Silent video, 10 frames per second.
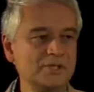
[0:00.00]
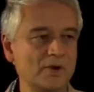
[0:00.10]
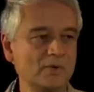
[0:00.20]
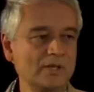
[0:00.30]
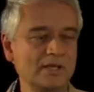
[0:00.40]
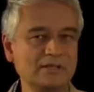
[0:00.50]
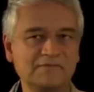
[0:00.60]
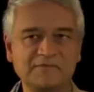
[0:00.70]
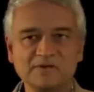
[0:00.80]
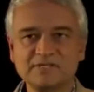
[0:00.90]
So
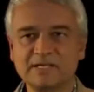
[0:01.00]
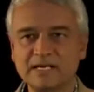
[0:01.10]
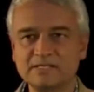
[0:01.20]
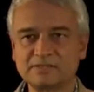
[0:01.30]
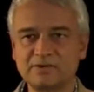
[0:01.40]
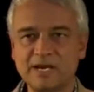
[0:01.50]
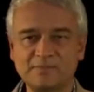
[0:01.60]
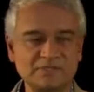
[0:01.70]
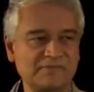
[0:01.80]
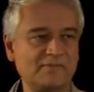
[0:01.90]
the first thing I
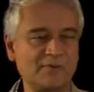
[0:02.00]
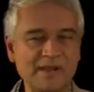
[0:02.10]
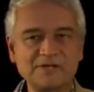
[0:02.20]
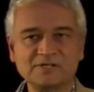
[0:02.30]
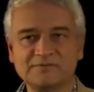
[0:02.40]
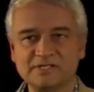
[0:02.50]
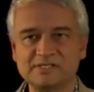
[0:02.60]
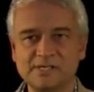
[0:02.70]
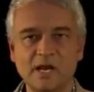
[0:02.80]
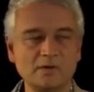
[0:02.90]
described was the formation of the
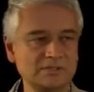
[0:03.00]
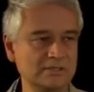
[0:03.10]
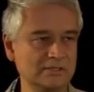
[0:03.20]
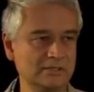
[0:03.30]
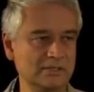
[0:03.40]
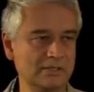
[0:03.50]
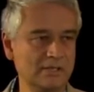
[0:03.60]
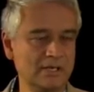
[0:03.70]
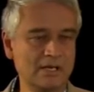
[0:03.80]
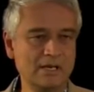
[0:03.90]
COs.
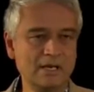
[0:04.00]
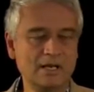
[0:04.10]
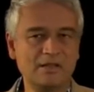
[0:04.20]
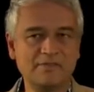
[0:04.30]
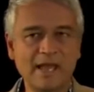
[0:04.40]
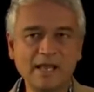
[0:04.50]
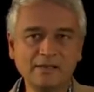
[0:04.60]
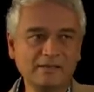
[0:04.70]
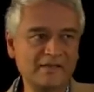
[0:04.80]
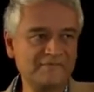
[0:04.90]

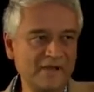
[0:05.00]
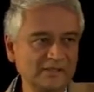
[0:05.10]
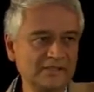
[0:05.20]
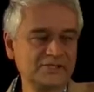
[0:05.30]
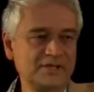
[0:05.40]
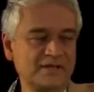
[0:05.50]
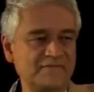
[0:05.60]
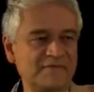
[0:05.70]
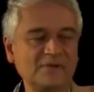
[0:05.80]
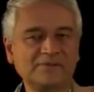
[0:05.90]
Then they felt
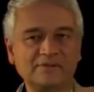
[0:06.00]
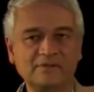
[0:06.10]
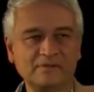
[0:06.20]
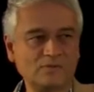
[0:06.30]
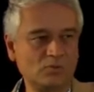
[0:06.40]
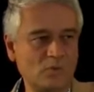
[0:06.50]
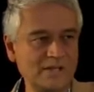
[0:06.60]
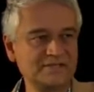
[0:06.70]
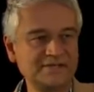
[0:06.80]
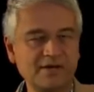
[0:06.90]

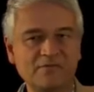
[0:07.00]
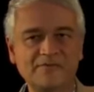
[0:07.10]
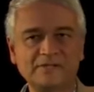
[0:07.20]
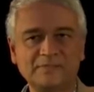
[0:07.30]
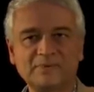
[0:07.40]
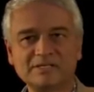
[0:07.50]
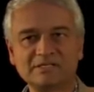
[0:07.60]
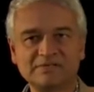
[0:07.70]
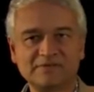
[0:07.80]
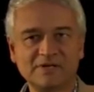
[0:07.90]
one CO felt the
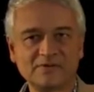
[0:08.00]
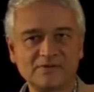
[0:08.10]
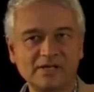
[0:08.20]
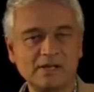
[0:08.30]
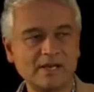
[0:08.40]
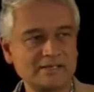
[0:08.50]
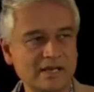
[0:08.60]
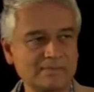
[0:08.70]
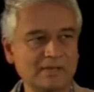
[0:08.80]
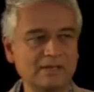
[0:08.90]
presence of another, they lined
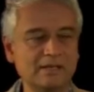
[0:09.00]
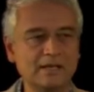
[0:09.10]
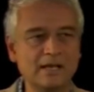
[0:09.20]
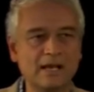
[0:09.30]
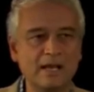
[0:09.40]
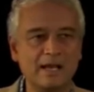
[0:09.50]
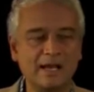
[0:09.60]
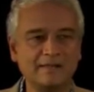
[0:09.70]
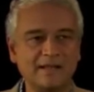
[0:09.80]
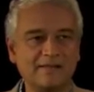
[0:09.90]
up,
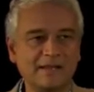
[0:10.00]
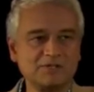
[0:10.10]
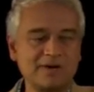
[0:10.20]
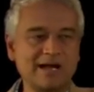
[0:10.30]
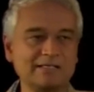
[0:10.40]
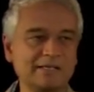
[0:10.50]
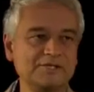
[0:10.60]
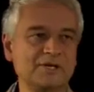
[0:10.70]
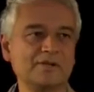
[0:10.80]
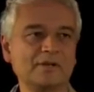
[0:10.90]
and then they attracted
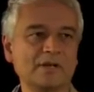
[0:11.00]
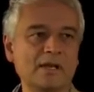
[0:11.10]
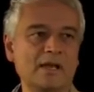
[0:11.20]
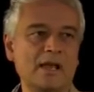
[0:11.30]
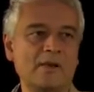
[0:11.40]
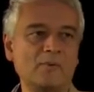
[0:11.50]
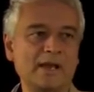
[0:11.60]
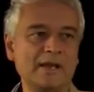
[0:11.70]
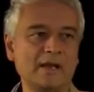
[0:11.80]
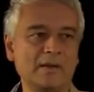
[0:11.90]
each other, and
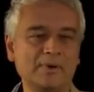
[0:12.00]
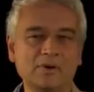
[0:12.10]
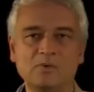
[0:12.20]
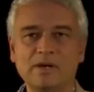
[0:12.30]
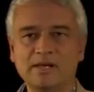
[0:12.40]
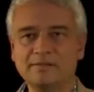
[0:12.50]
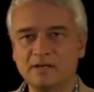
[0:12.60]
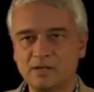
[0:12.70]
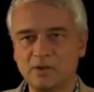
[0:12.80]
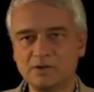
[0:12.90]
we ended up with
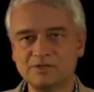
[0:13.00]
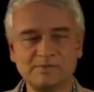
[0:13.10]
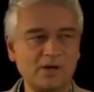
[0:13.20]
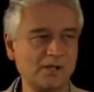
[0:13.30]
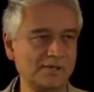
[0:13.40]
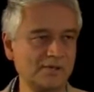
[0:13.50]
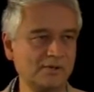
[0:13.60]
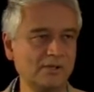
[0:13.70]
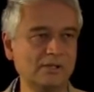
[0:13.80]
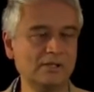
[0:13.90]
a larger
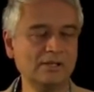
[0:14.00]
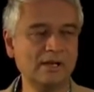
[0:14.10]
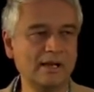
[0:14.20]
molecule.